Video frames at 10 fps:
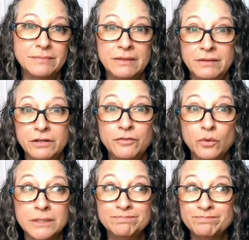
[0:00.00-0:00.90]
And
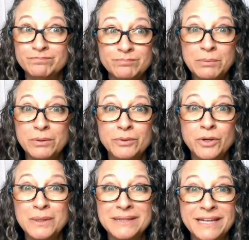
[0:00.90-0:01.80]
therefore, people don't
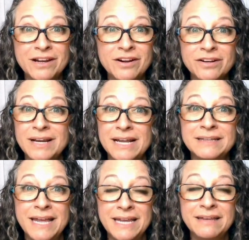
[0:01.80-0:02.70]
know what they are and
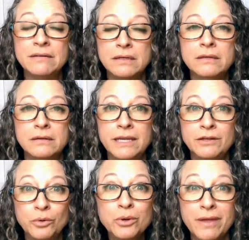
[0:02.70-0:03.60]
they
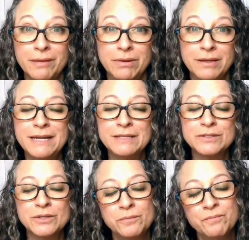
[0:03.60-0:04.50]
ignore them. And
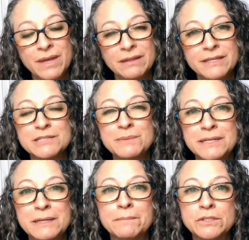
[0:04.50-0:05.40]
so that leads me to
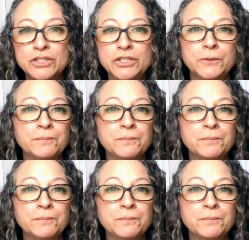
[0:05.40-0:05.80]
number two.